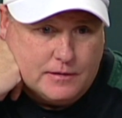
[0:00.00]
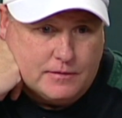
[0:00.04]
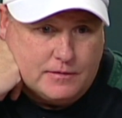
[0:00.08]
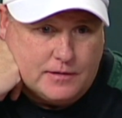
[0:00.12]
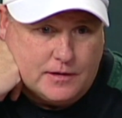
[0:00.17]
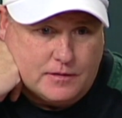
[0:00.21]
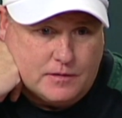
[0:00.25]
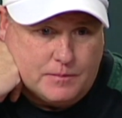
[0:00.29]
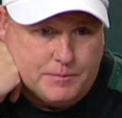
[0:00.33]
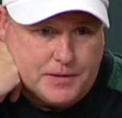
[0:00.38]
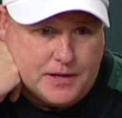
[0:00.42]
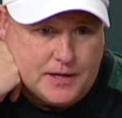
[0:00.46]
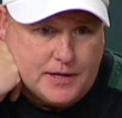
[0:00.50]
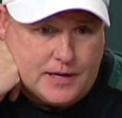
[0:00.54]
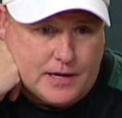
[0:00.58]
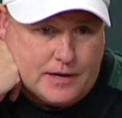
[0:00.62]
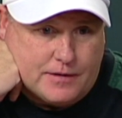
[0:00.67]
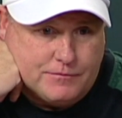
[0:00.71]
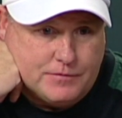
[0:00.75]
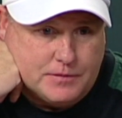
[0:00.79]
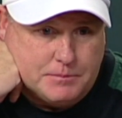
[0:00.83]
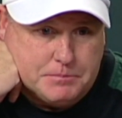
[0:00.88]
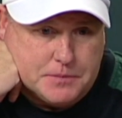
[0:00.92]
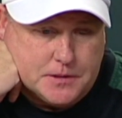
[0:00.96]
the pain out
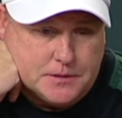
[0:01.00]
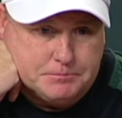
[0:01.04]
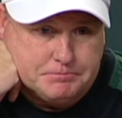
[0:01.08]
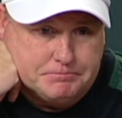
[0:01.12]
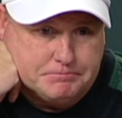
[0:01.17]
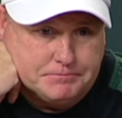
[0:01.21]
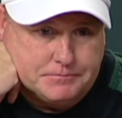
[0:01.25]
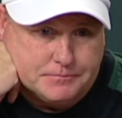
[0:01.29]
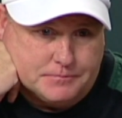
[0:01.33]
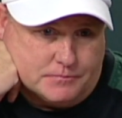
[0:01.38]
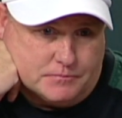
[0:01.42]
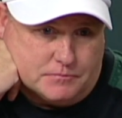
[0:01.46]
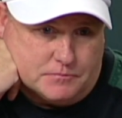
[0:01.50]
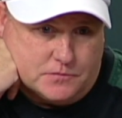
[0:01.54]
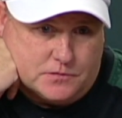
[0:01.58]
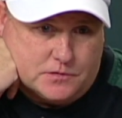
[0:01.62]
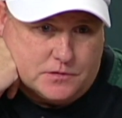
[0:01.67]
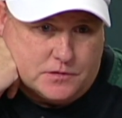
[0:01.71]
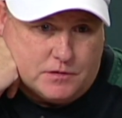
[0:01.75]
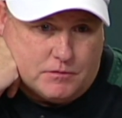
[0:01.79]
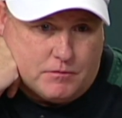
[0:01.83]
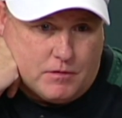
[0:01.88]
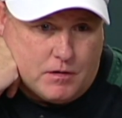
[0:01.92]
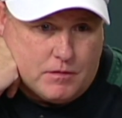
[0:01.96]
of it, but
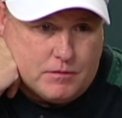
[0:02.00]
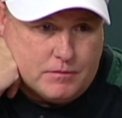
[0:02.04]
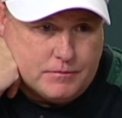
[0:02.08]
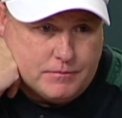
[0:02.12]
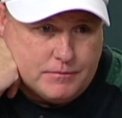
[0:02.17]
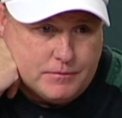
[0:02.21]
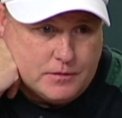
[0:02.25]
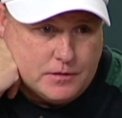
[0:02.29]
there aren't.